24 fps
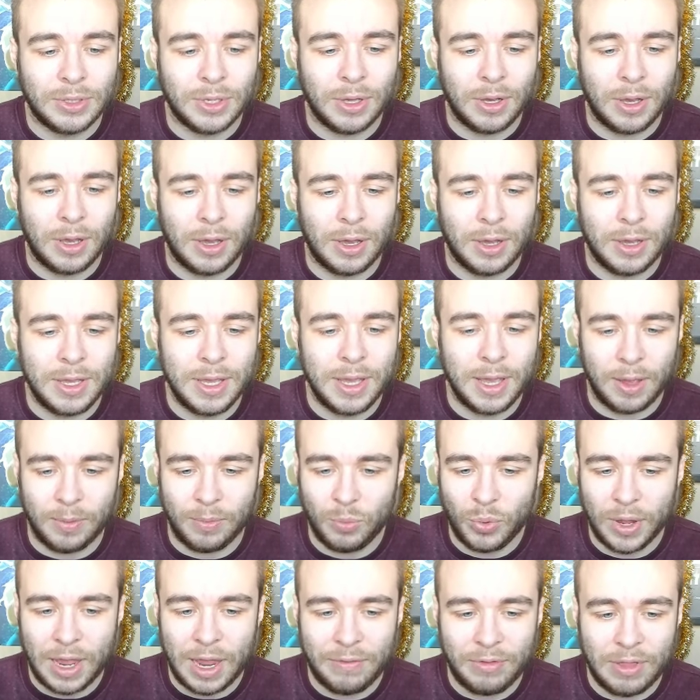uh, yeah,
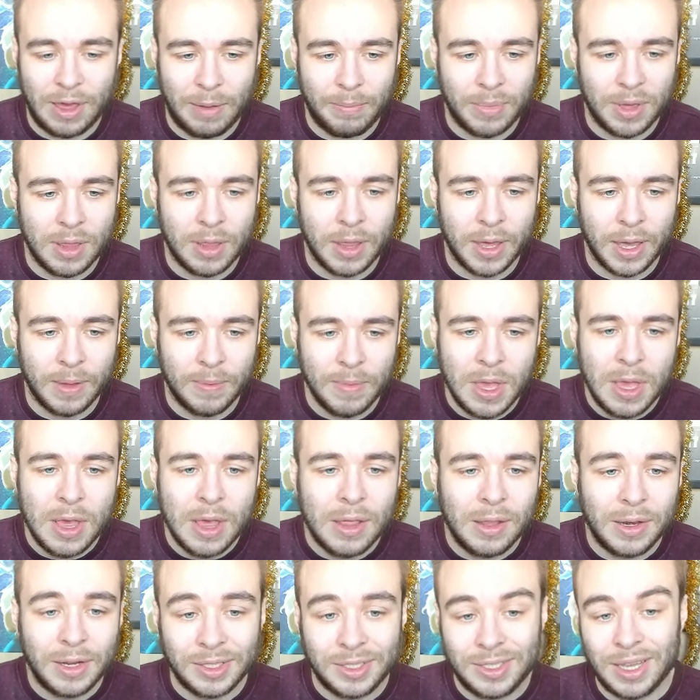we have that bit there.
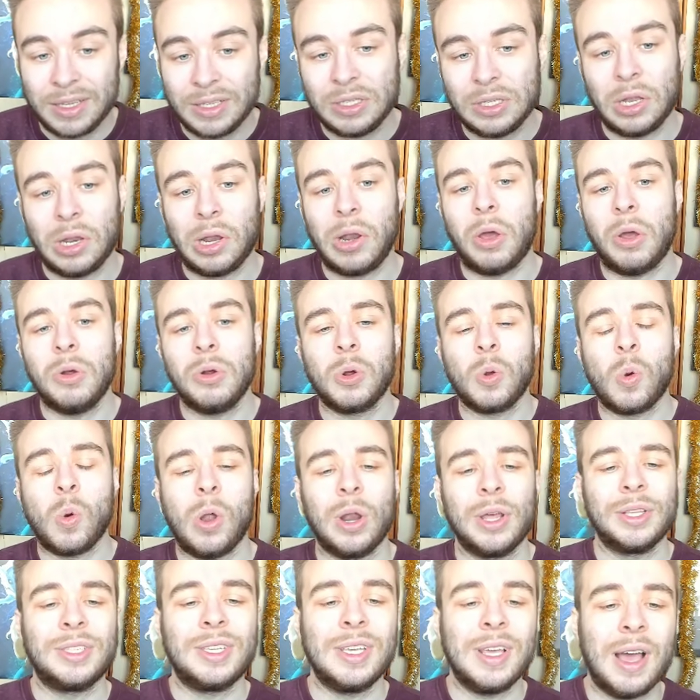Then it says low
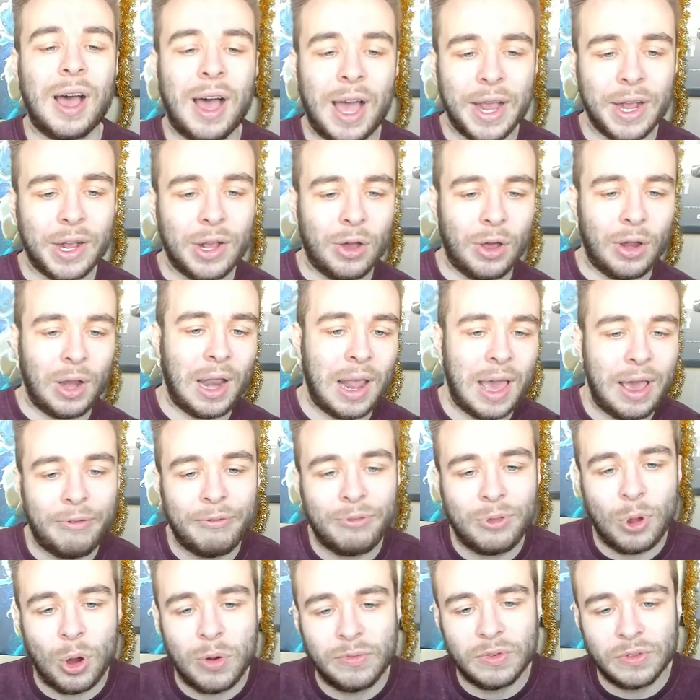quality icon
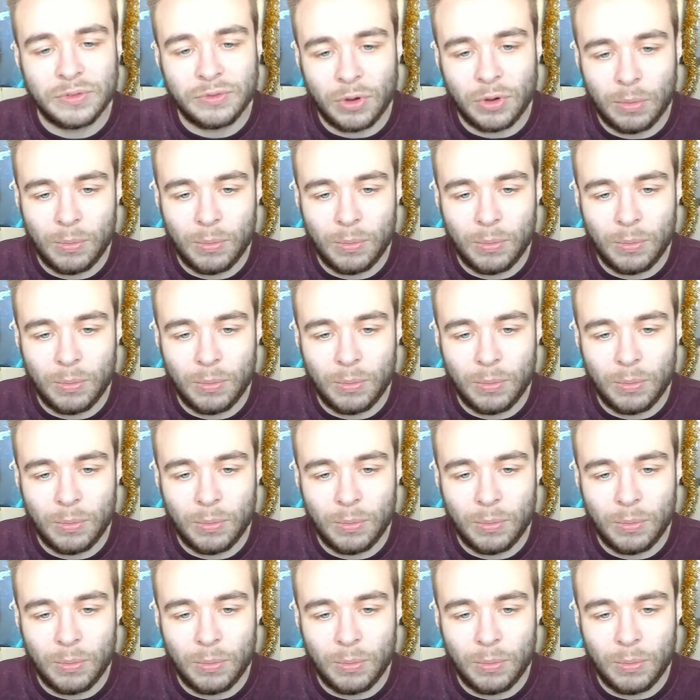leftovers from